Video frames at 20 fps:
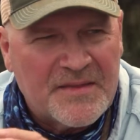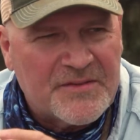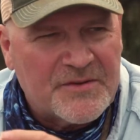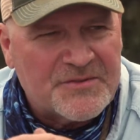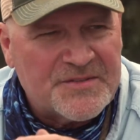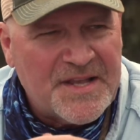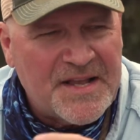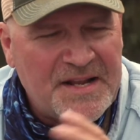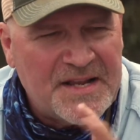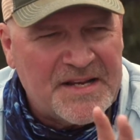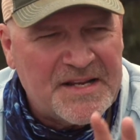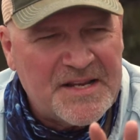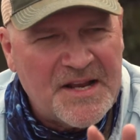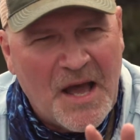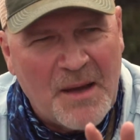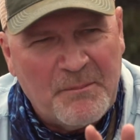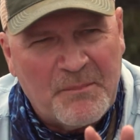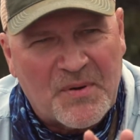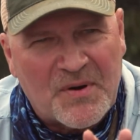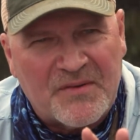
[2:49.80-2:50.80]
There's any
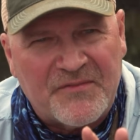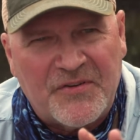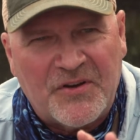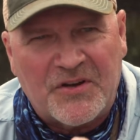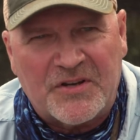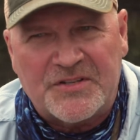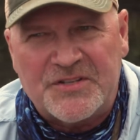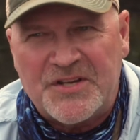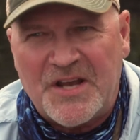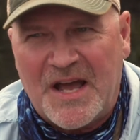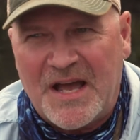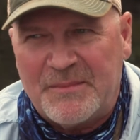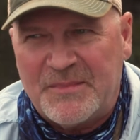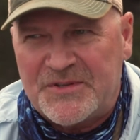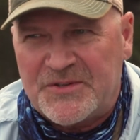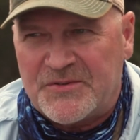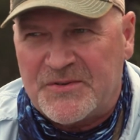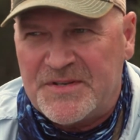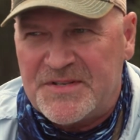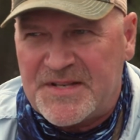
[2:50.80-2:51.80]
number of hook
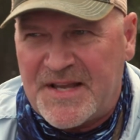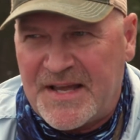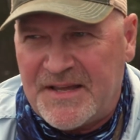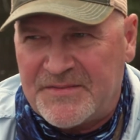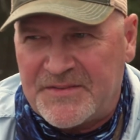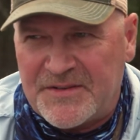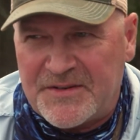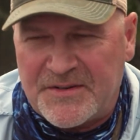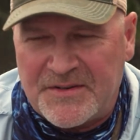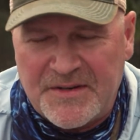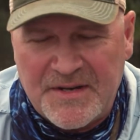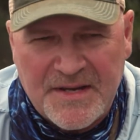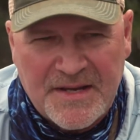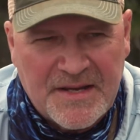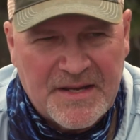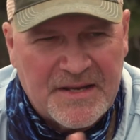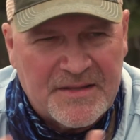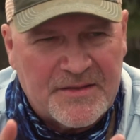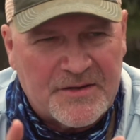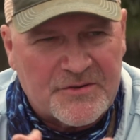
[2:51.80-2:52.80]
geometries out there.
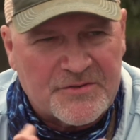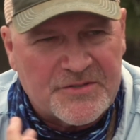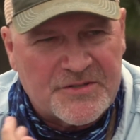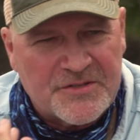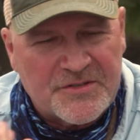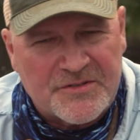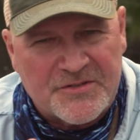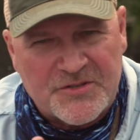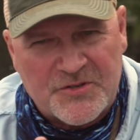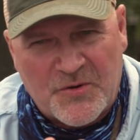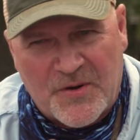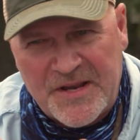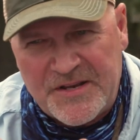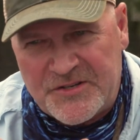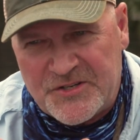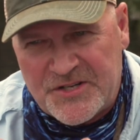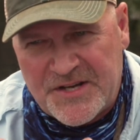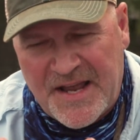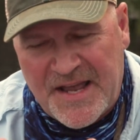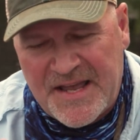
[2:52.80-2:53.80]
There's straight
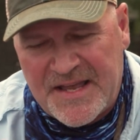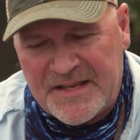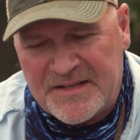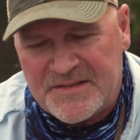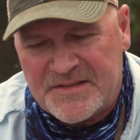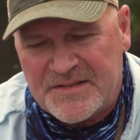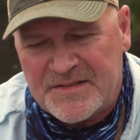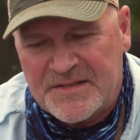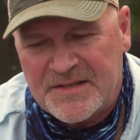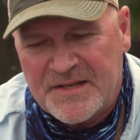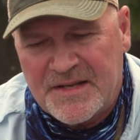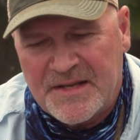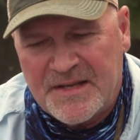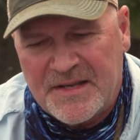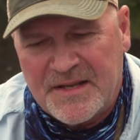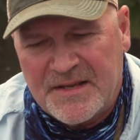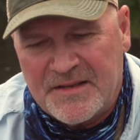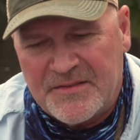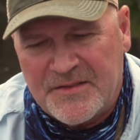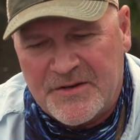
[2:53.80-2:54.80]
shanks,
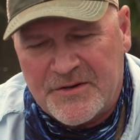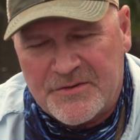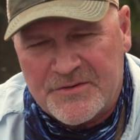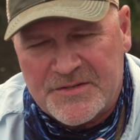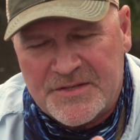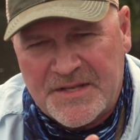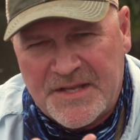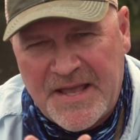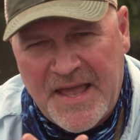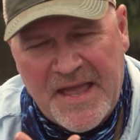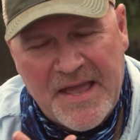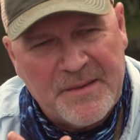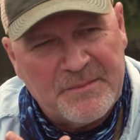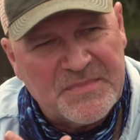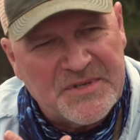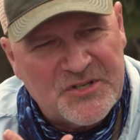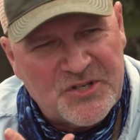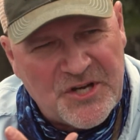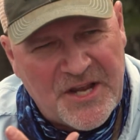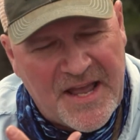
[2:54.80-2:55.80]
there's
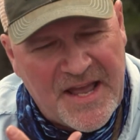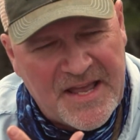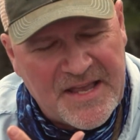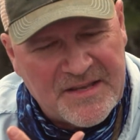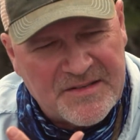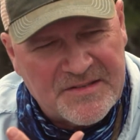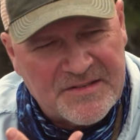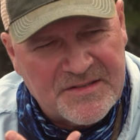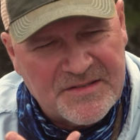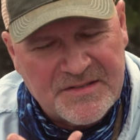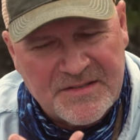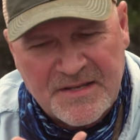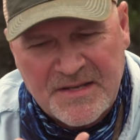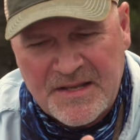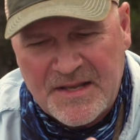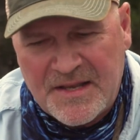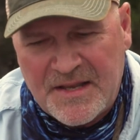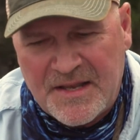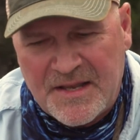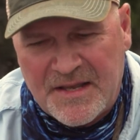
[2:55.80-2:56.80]
cammed shanks,
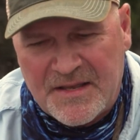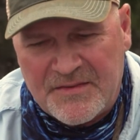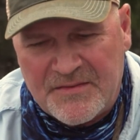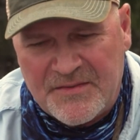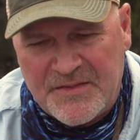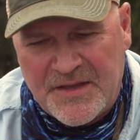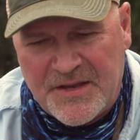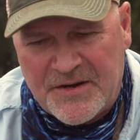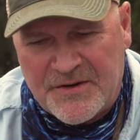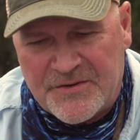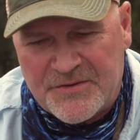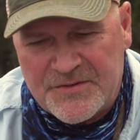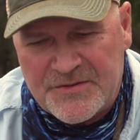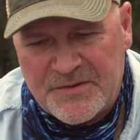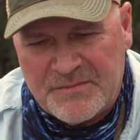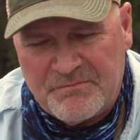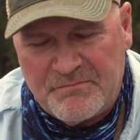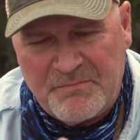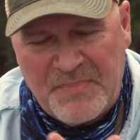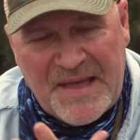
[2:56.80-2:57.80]
there's
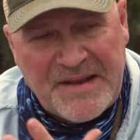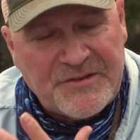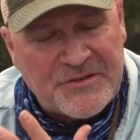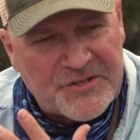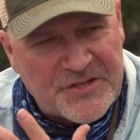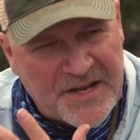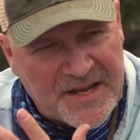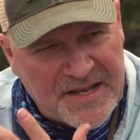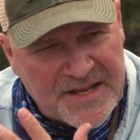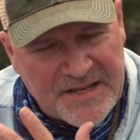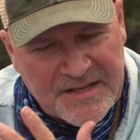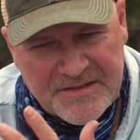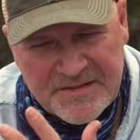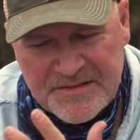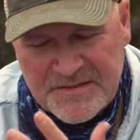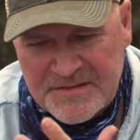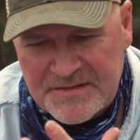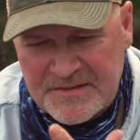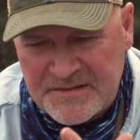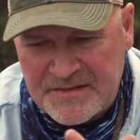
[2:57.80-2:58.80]
bent
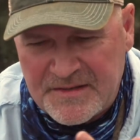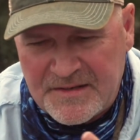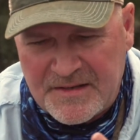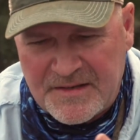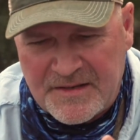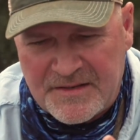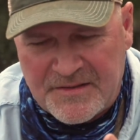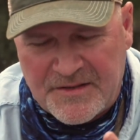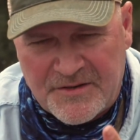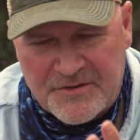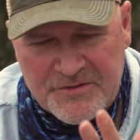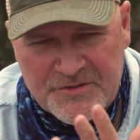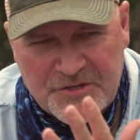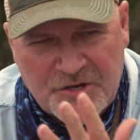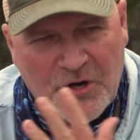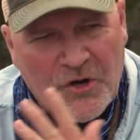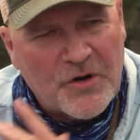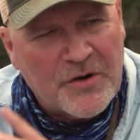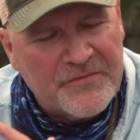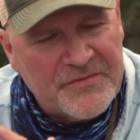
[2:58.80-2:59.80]
shanks, there's
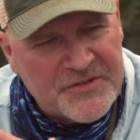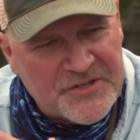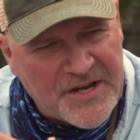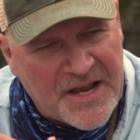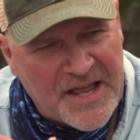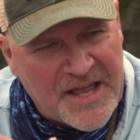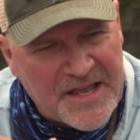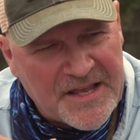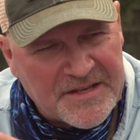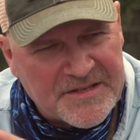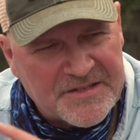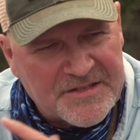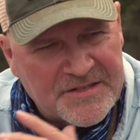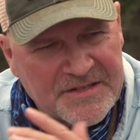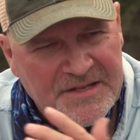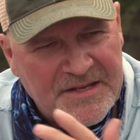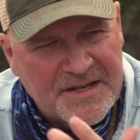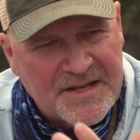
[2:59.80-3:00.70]
curved shanks,